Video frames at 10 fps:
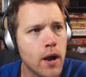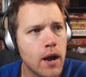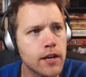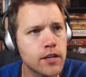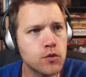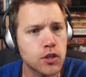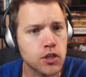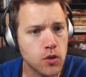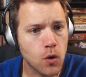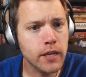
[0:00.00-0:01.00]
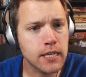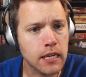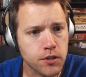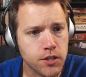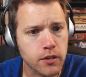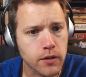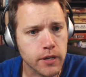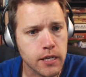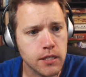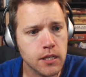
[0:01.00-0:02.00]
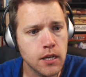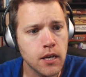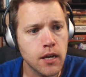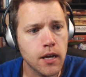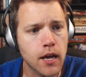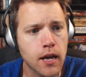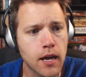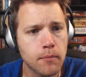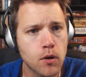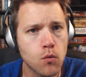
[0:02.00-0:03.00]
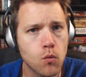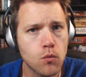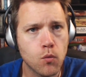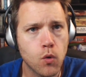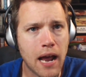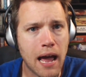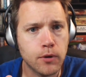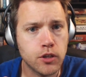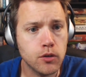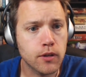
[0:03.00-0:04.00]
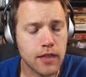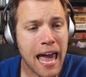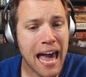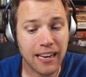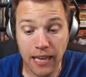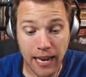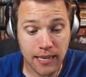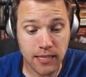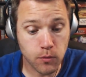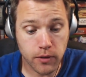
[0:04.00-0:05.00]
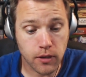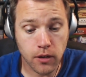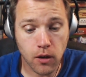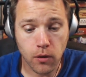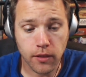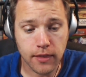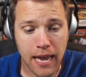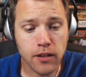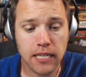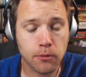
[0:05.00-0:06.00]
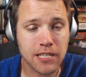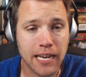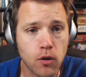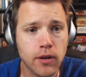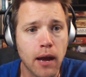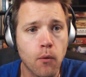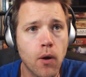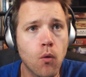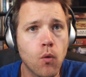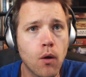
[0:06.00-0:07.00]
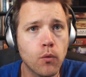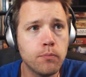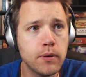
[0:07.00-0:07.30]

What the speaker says: Whereas with the Storyteller series, what I would do with that, like I did with, you know, at the outset, I was like, okay, well,